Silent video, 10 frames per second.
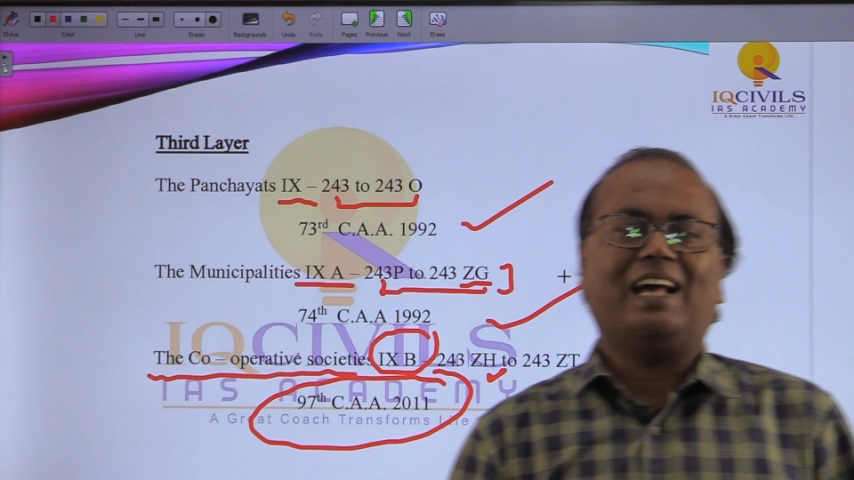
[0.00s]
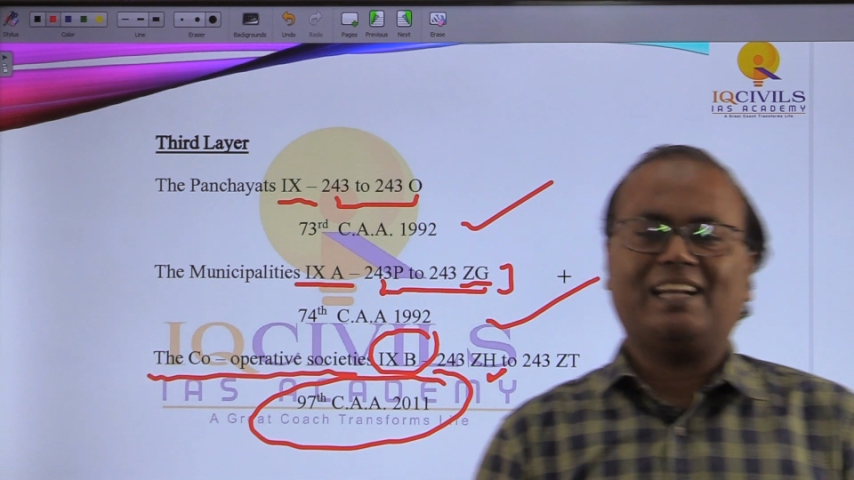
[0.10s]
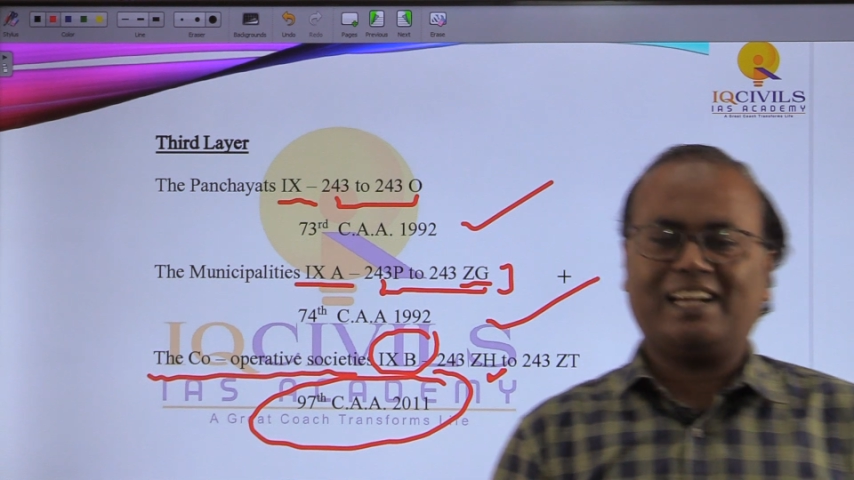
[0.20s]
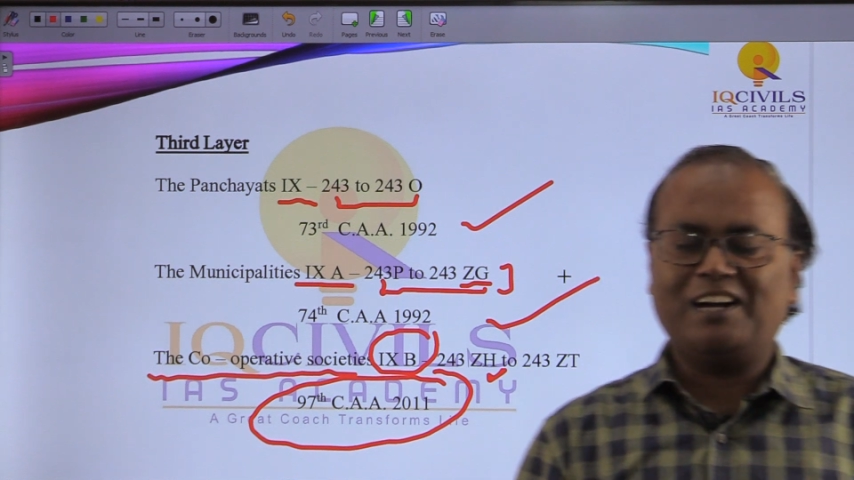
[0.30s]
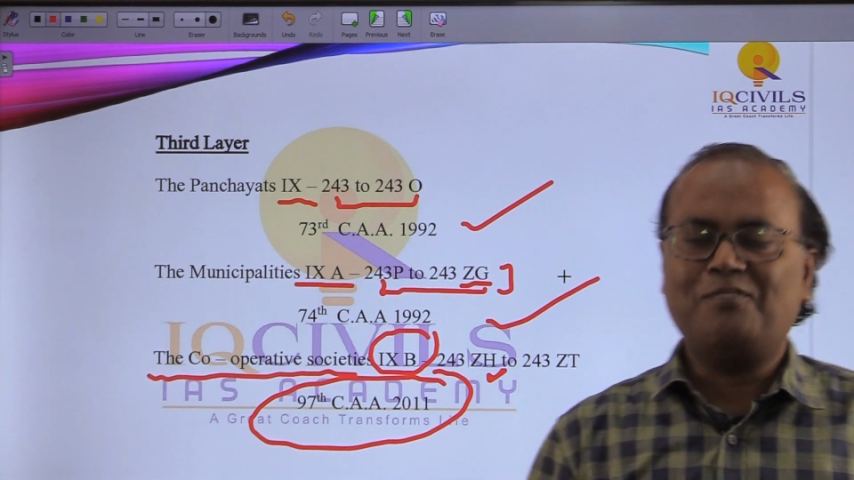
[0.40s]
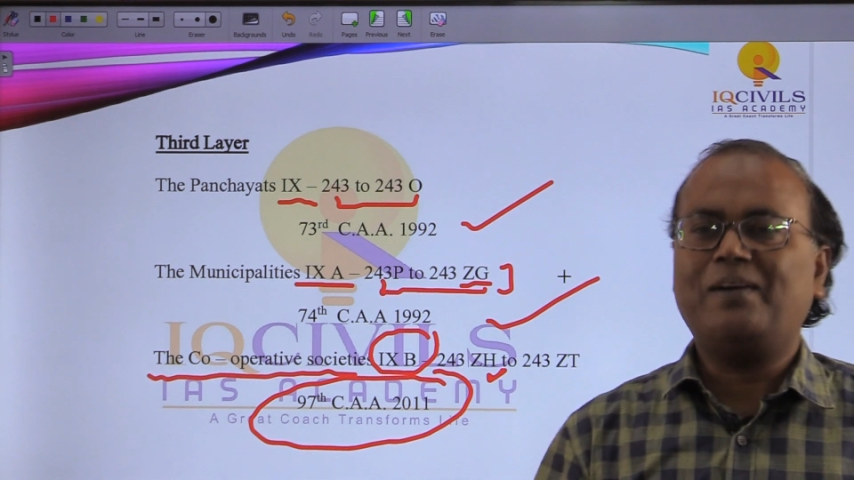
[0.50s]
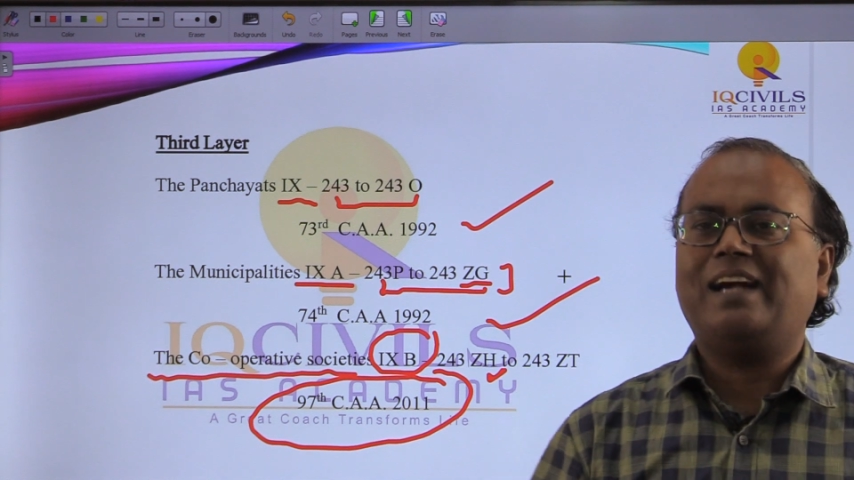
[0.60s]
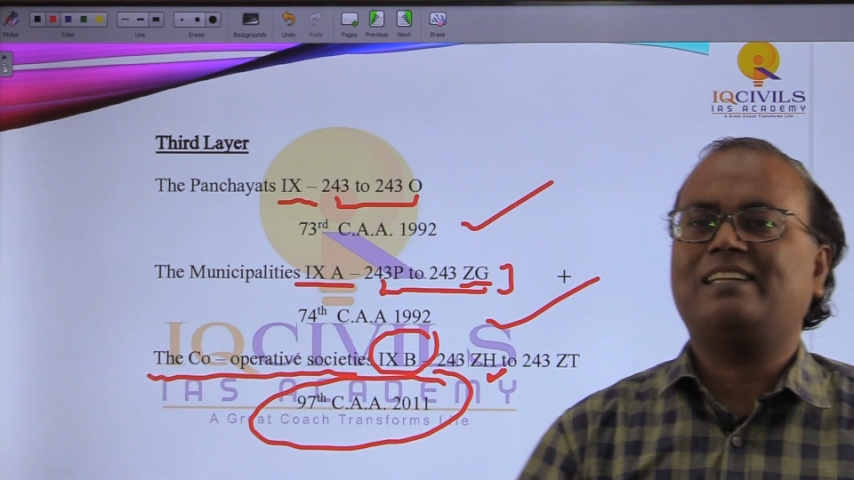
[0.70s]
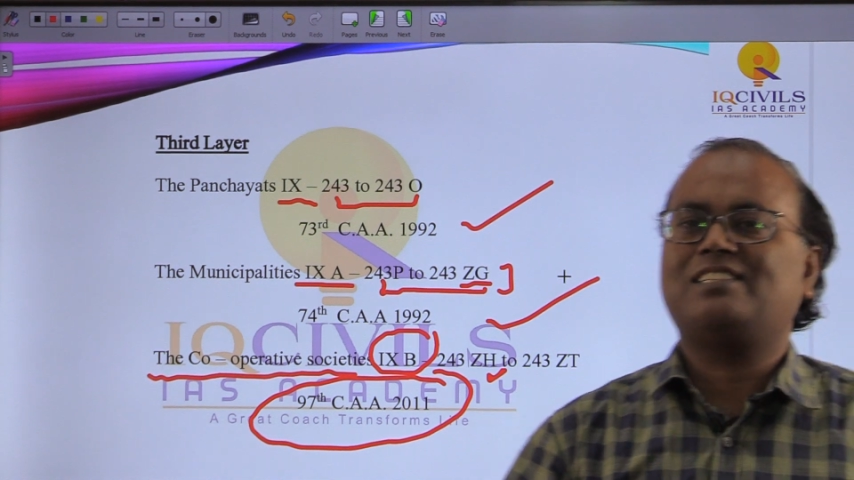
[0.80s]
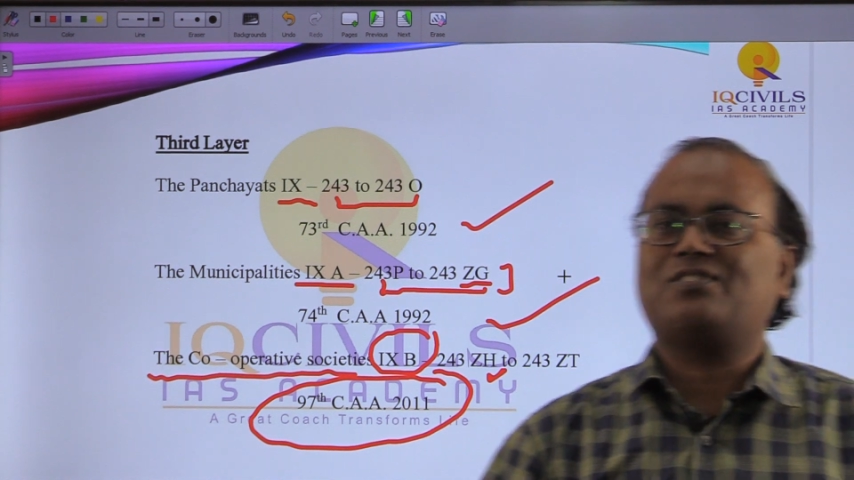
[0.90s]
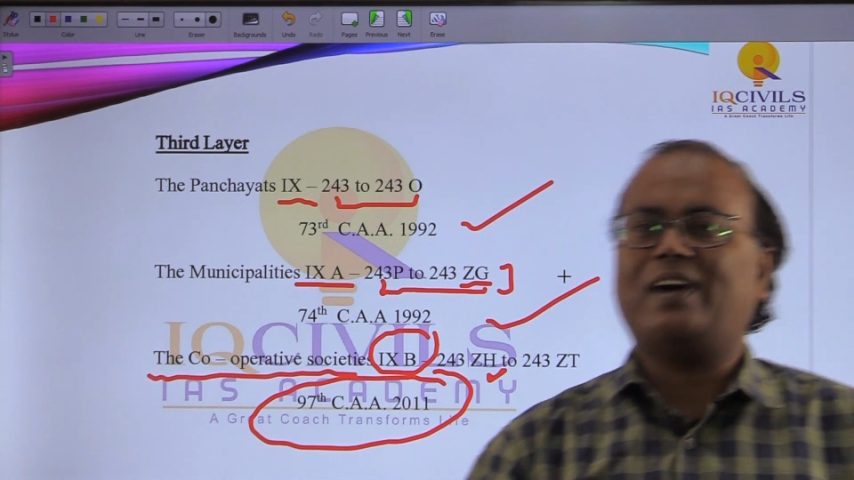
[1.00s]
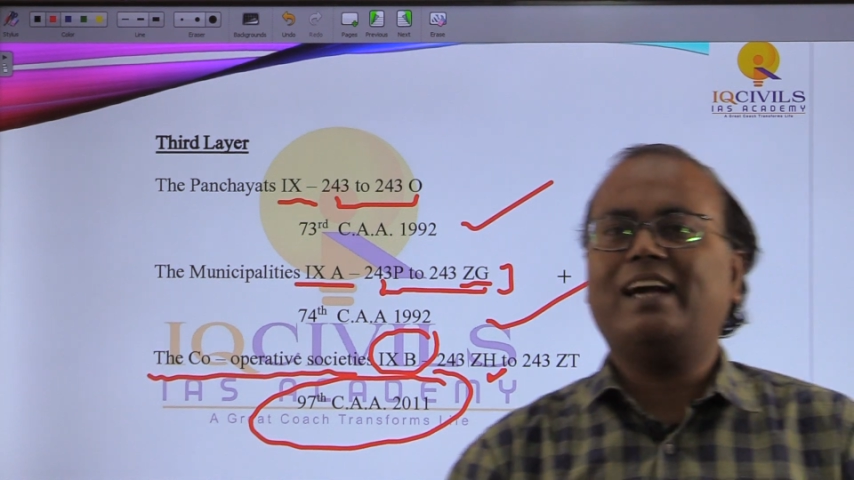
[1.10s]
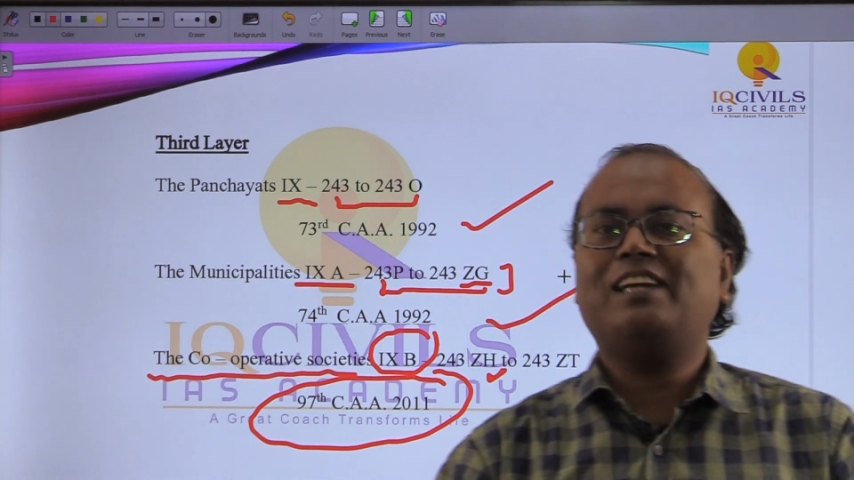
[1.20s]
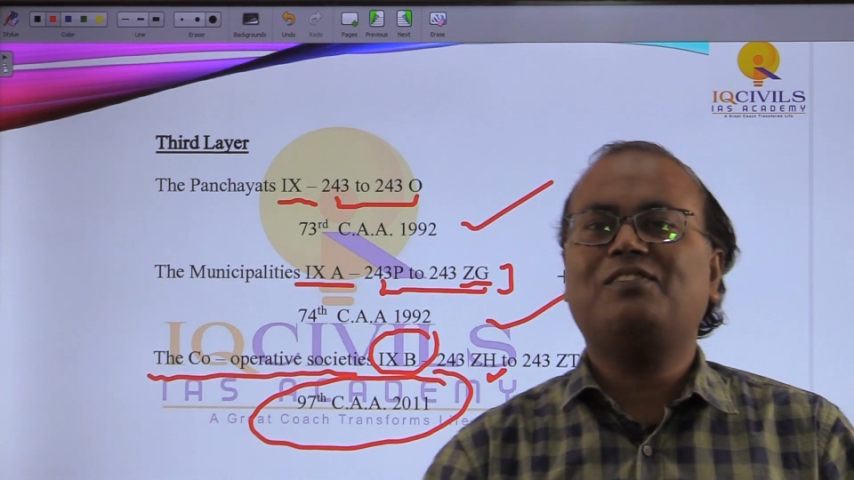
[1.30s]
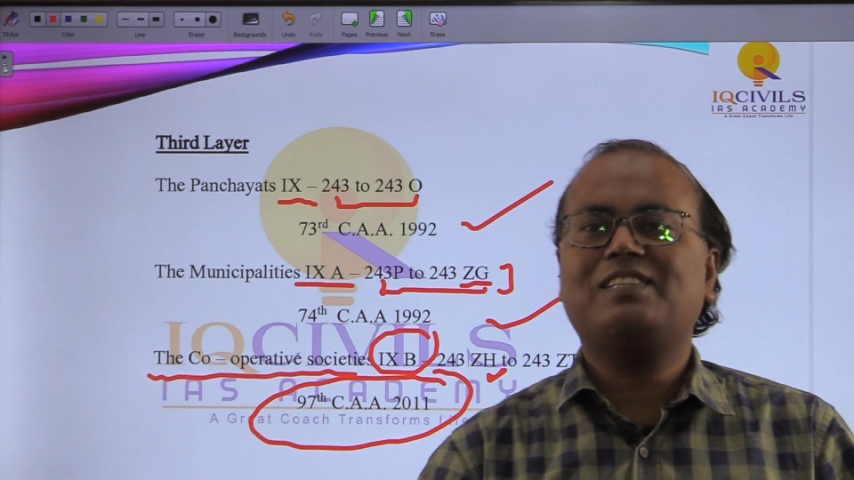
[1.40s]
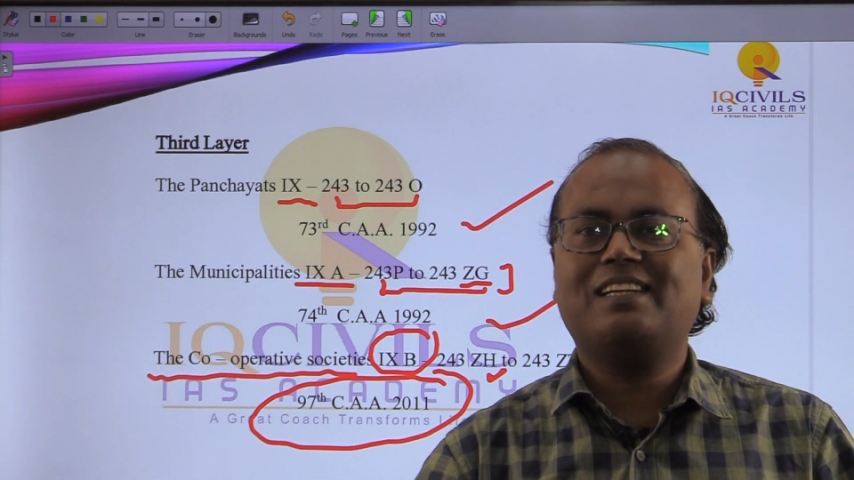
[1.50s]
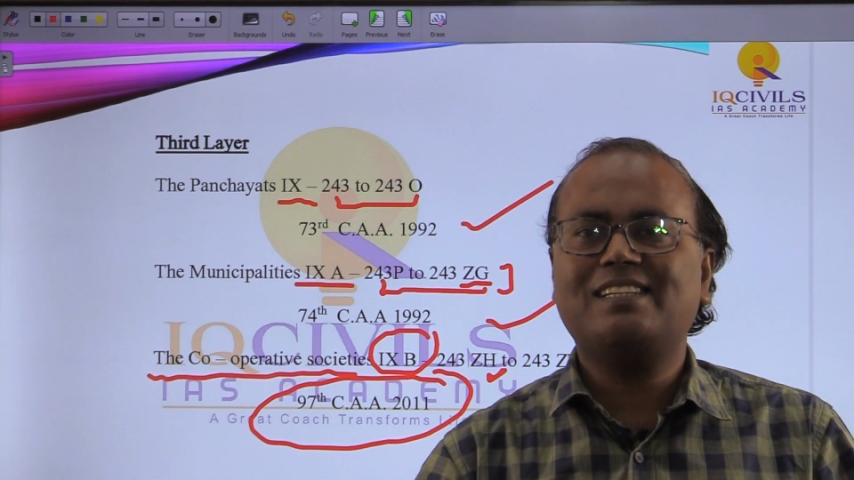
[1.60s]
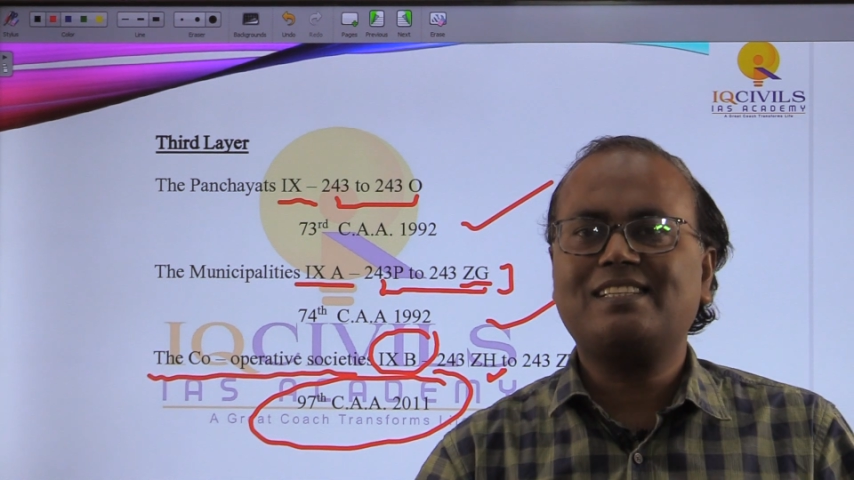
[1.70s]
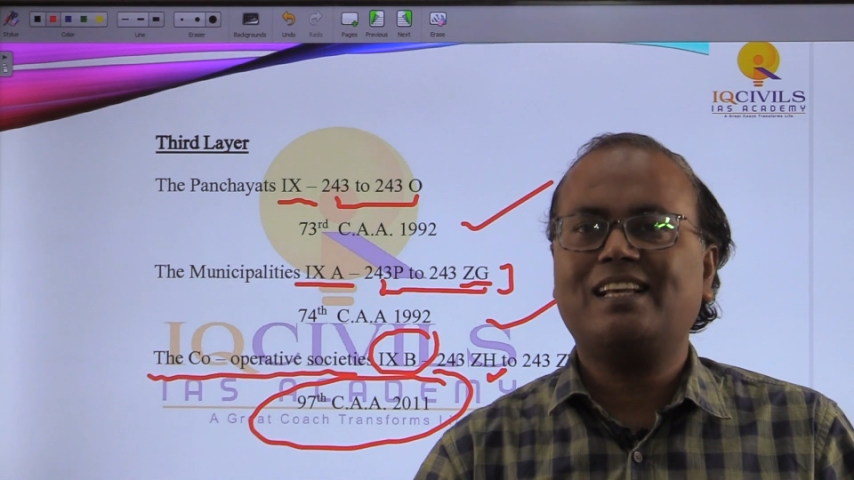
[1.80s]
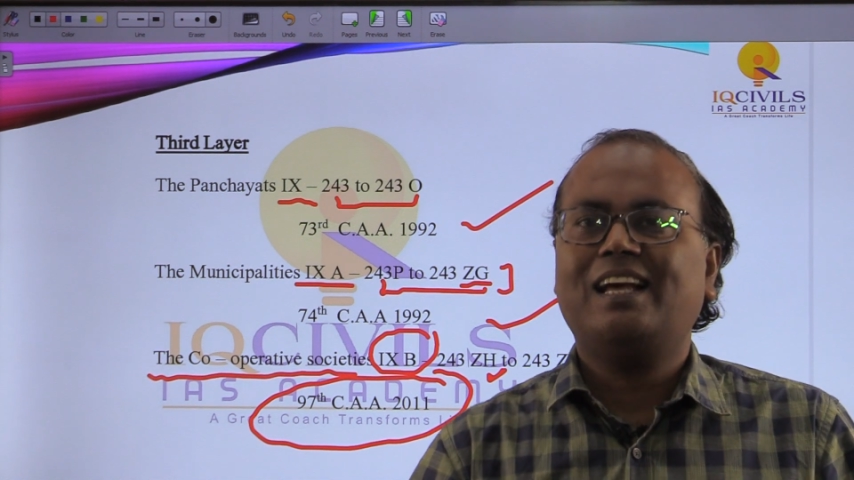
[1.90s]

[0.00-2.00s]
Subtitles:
and come and join with us,